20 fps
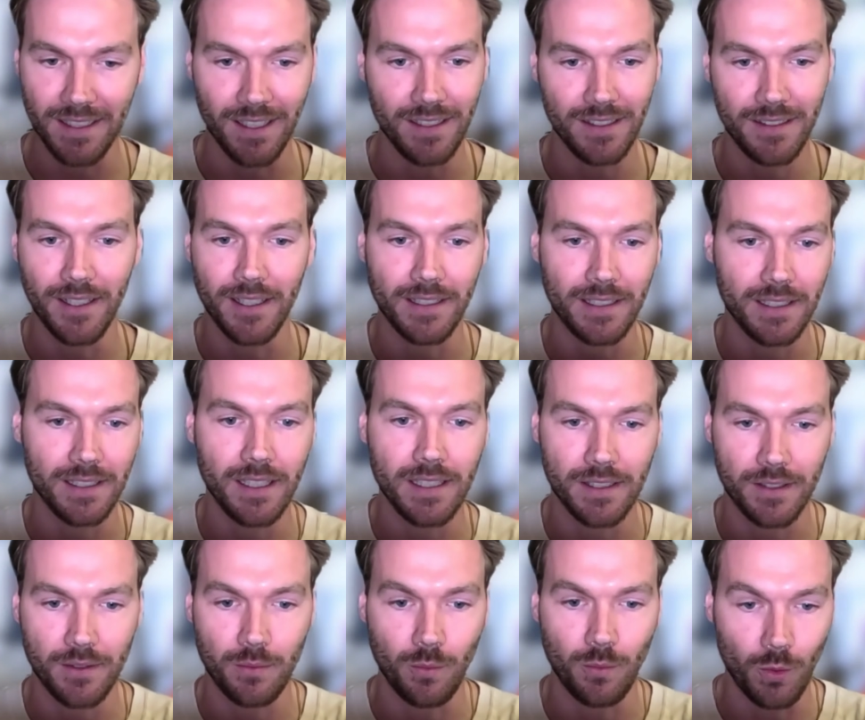Like, it's
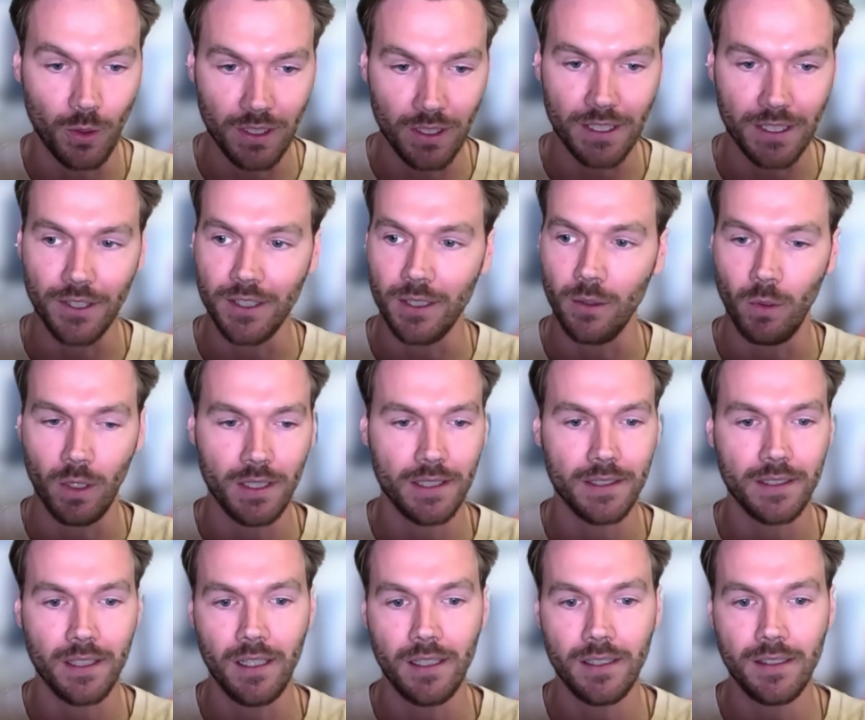really good at what it
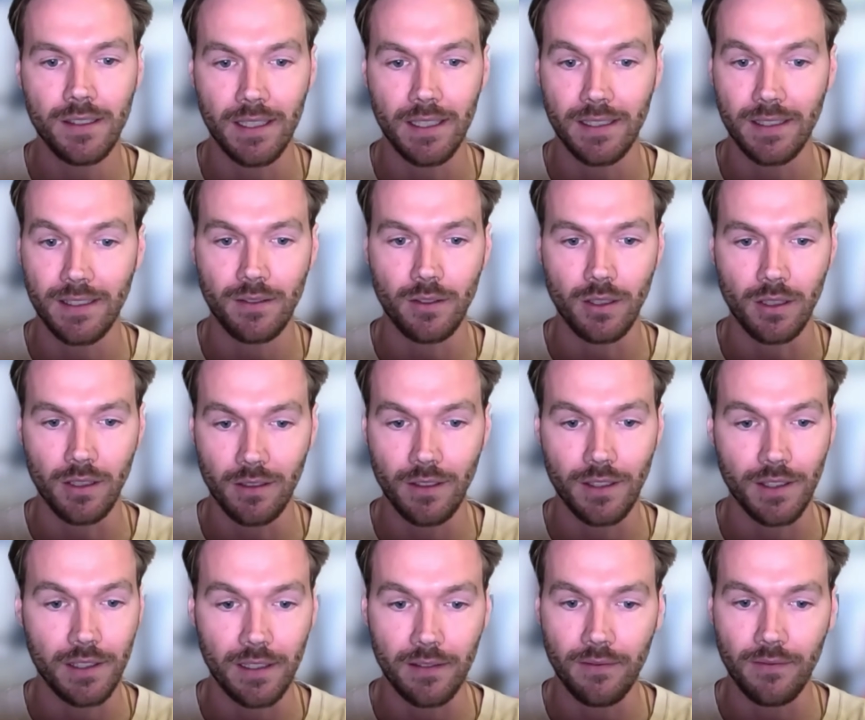does, and it's literally the
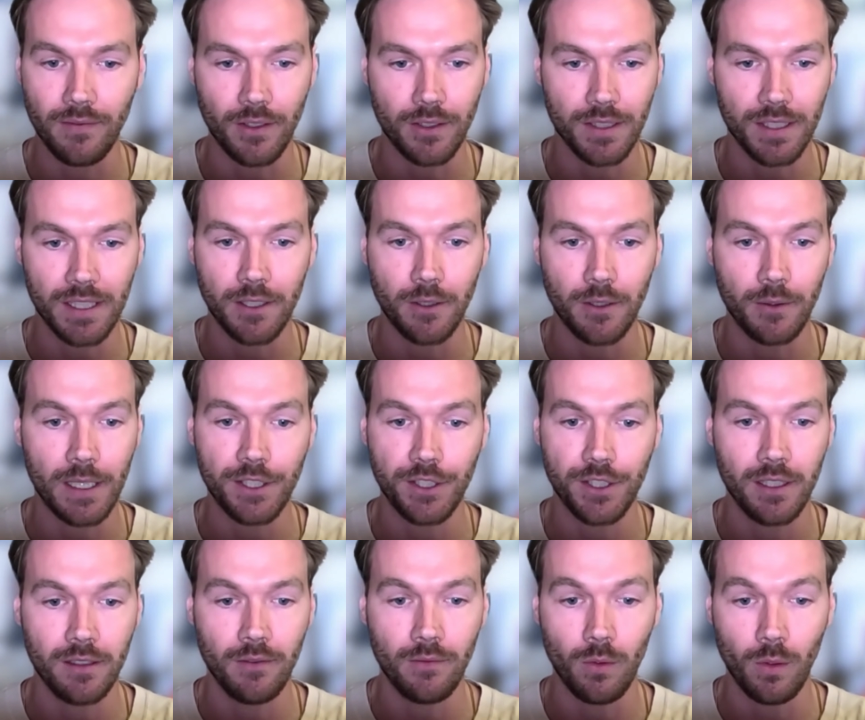first iteration of
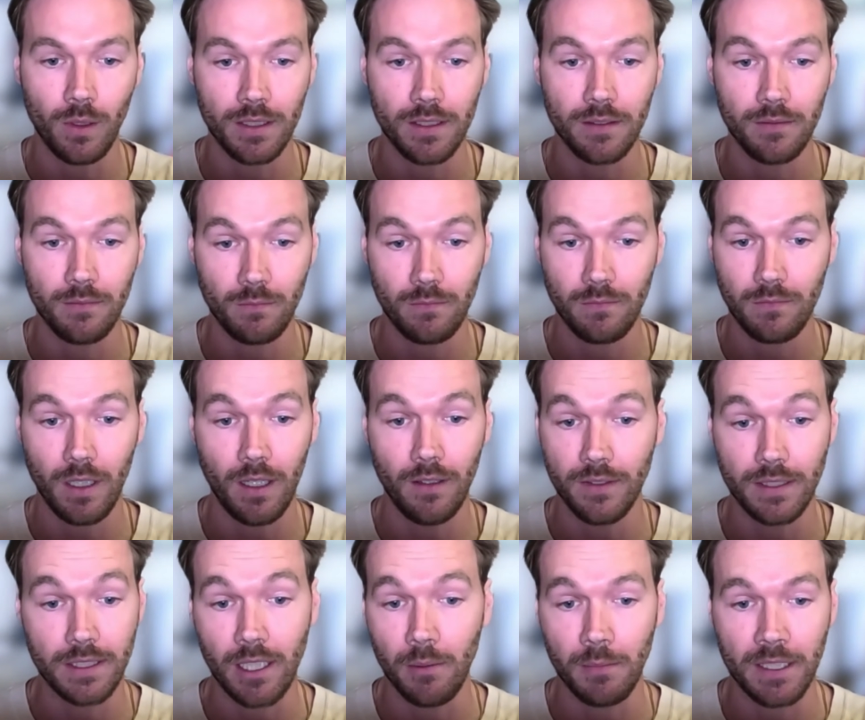it
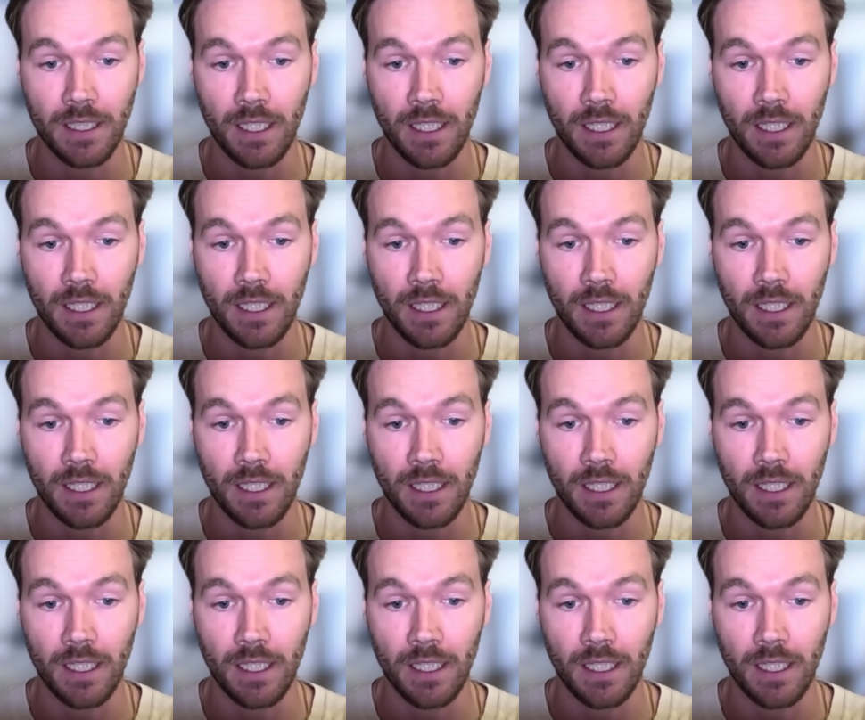coming out.